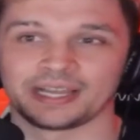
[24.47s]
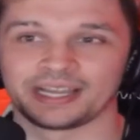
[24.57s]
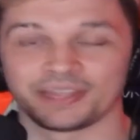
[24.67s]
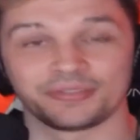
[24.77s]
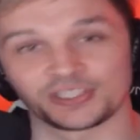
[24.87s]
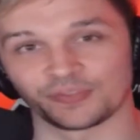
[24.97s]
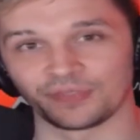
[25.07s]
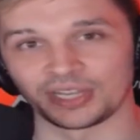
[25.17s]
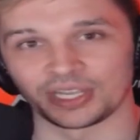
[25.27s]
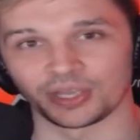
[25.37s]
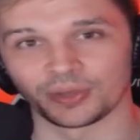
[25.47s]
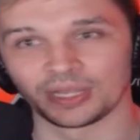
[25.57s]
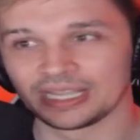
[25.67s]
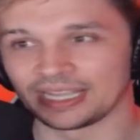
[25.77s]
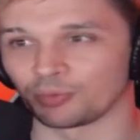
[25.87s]
this video,
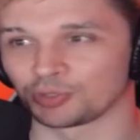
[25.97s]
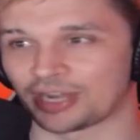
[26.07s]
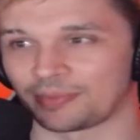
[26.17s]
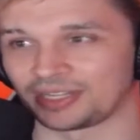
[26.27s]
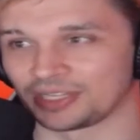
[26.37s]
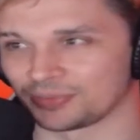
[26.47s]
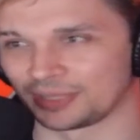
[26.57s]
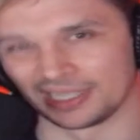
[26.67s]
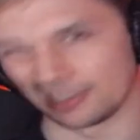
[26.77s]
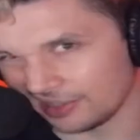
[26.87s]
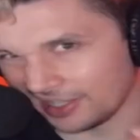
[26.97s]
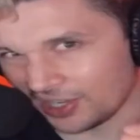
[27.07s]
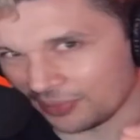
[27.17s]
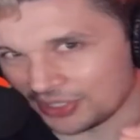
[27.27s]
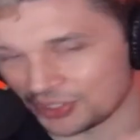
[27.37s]
and we'll try to make this one a
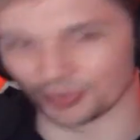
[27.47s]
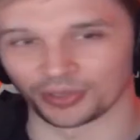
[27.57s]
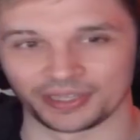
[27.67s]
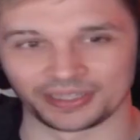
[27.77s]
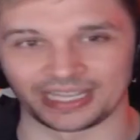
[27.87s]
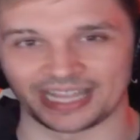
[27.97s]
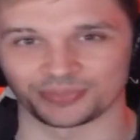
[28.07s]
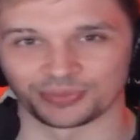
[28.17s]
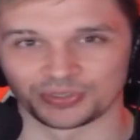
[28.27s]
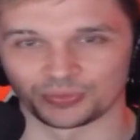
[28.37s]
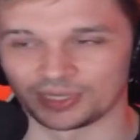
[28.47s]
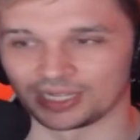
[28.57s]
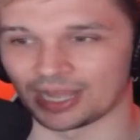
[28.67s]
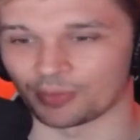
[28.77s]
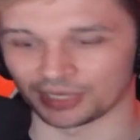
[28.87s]
little bit shorter than the last one as well.
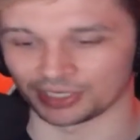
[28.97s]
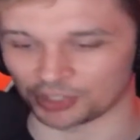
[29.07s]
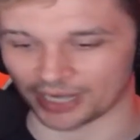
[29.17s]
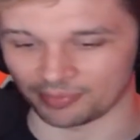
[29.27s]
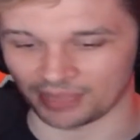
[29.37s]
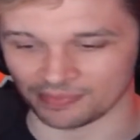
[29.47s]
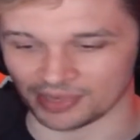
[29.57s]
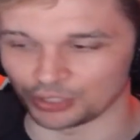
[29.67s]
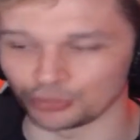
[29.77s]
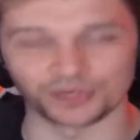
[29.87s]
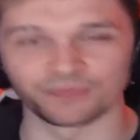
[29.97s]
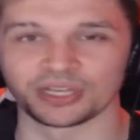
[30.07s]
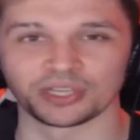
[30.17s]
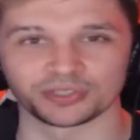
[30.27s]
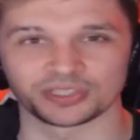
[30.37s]
I want to try to make my YouTube
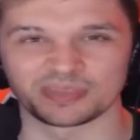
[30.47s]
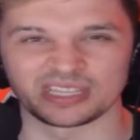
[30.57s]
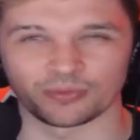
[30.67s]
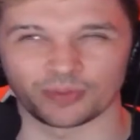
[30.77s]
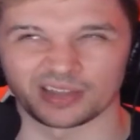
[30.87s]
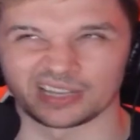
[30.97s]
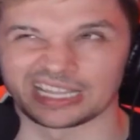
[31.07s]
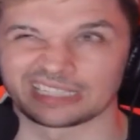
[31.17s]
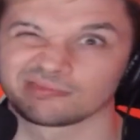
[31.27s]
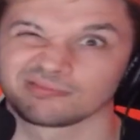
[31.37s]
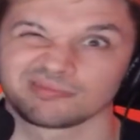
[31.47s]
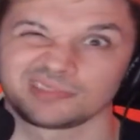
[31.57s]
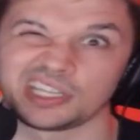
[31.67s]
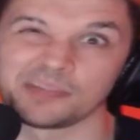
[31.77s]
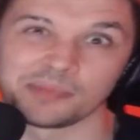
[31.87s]
videos to be around like
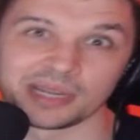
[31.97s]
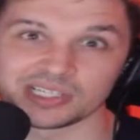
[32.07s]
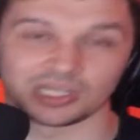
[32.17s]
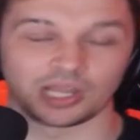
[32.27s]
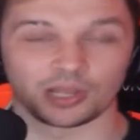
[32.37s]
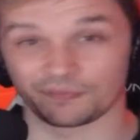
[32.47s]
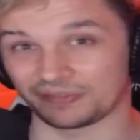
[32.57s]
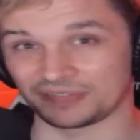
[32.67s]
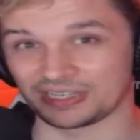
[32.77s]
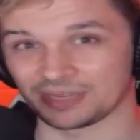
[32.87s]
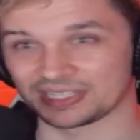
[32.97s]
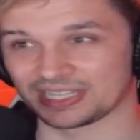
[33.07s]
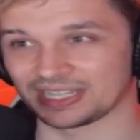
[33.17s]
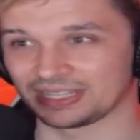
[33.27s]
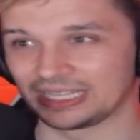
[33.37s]
10 minutes long, 15 minutes
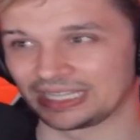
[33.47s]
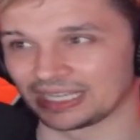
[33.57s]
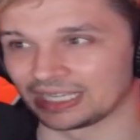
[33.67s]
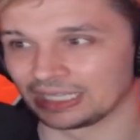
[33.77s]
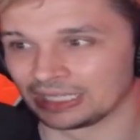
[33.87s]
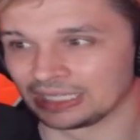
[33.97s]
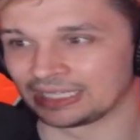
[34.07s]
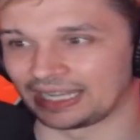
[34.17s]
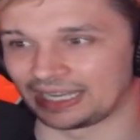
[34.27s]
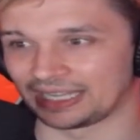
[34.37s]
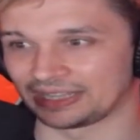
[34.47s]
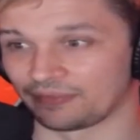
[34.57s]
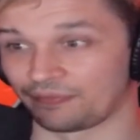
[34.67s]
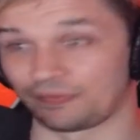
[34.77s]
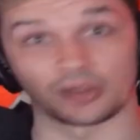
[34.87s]
at the like the
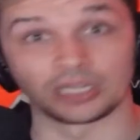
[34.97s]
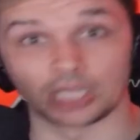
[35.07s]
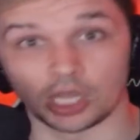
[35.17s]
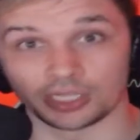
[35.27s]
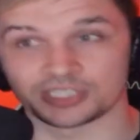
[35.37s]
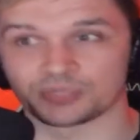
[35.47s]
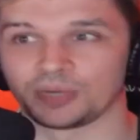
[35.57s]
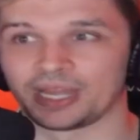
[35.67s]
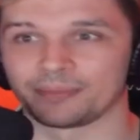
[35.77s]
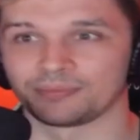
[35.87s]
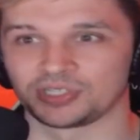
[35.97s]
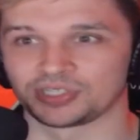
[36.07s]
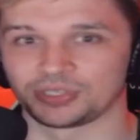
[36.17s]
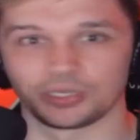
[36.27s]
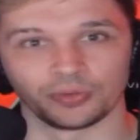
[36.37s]
very longest when I'm
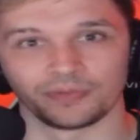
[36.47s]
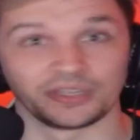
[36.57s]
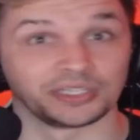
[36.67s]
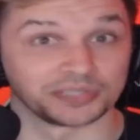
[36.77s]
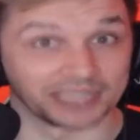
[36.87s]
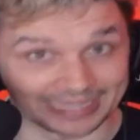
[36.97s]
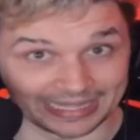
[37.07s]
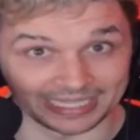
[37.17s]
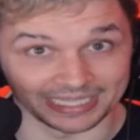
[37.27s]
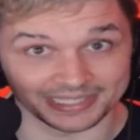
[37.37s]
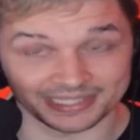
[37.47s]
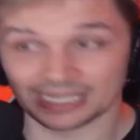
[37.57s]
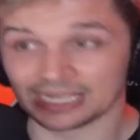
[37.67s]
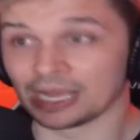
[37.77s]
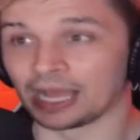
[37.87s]
just doing videos like this.
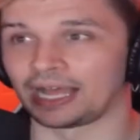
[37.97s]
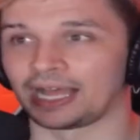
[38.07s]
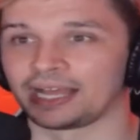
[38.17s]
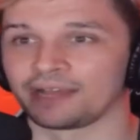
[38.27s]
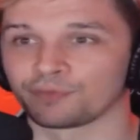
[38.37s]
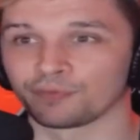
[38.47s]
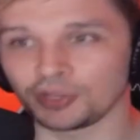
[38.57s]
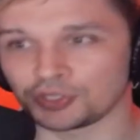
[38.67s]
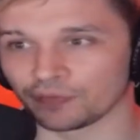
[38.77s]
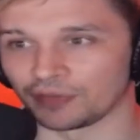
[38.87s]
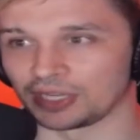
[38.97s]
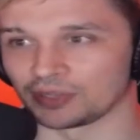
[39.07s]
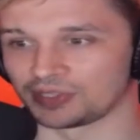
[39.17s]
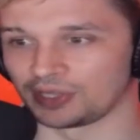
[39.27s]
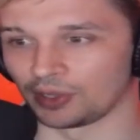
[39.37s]
For future
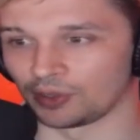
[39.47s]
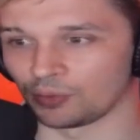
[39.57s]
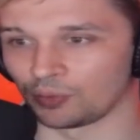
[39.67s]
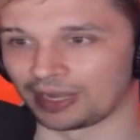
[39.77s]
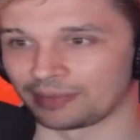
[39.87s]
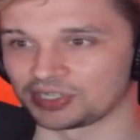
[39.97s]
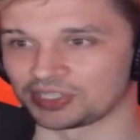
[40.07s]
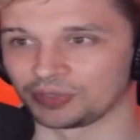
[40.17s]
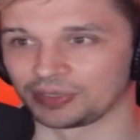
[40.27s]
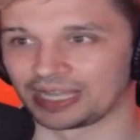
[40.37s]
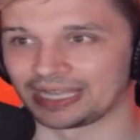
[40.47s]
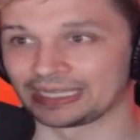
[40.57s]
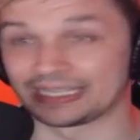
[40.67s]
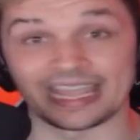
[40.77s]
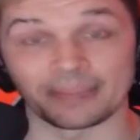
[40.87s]
videos though, when I'm just doing like
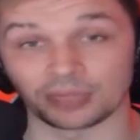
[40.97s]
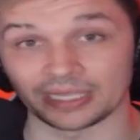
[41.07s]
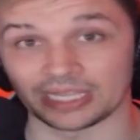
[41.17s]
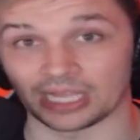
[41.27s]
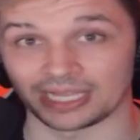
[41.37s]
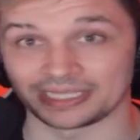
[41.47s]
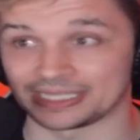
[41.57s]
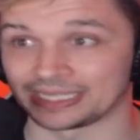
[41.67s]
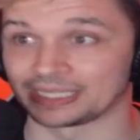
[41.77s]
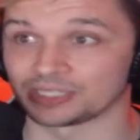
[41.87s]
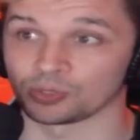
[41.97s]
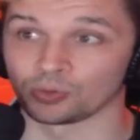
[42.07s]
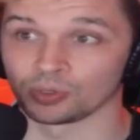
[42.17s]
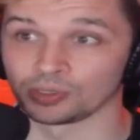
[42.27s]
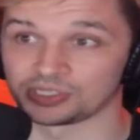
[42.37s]
gameplay content
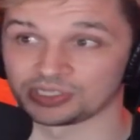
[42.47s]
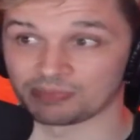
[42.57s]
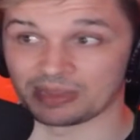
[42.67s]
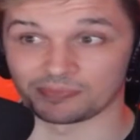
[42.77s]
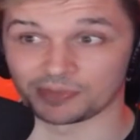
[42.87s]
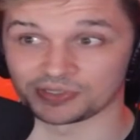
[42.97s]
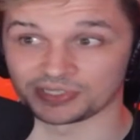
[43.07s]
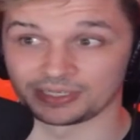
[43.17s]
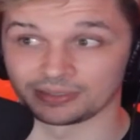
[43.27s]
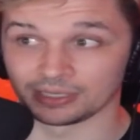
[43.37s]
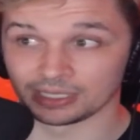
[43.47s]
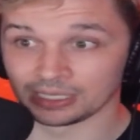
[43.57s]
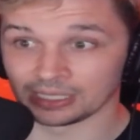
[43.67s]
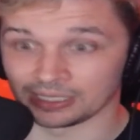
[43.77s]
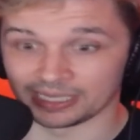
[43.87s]
or just maybe posting
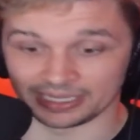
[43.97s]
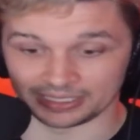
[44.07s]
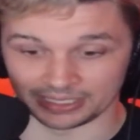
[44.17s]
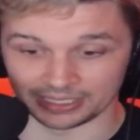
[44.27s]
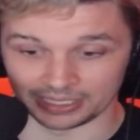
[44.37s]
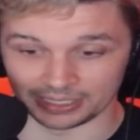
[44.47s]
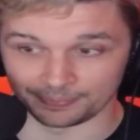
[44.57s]
like a